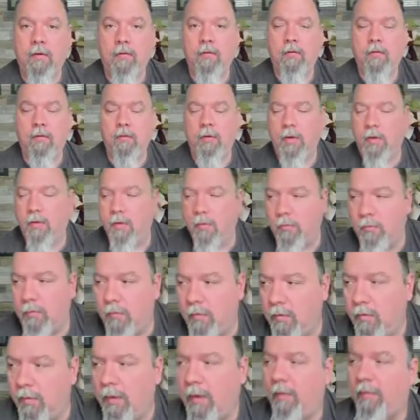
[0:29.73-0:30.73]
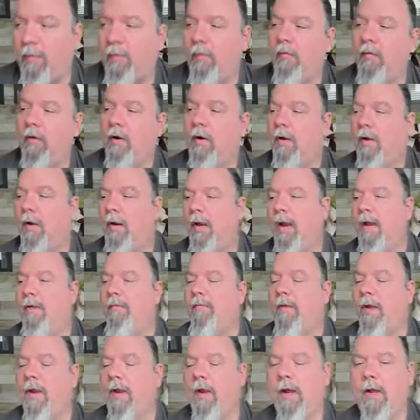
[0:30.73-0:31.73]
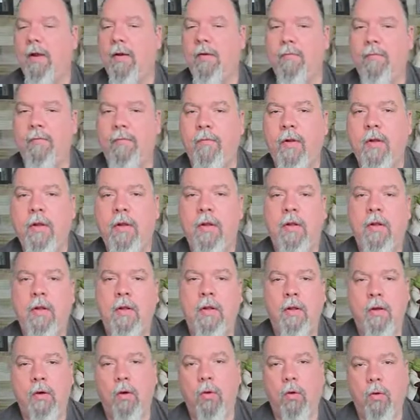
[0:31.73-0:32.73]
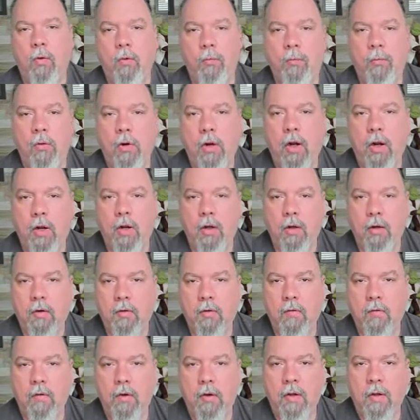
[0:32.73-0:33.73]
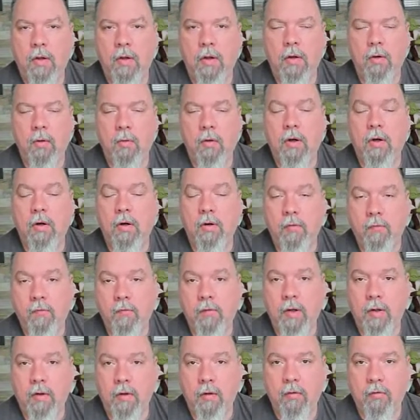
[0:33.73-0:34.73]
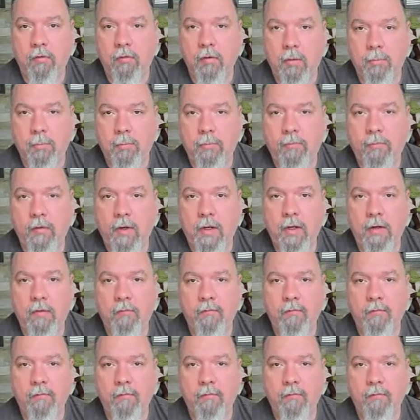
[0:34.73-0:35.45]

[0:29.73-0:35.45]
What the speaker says: So you don't necessarily have to have your own product in order to sell on Shopify.